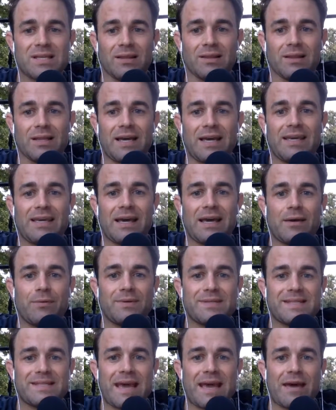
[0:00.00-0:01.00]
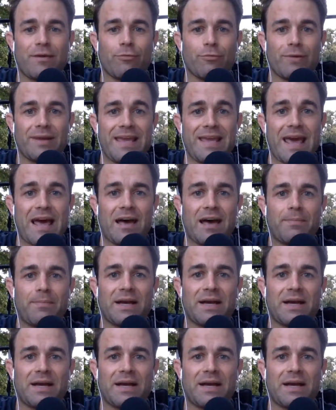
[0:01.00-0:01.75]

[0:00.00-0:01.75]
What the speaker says: like I was at rehab.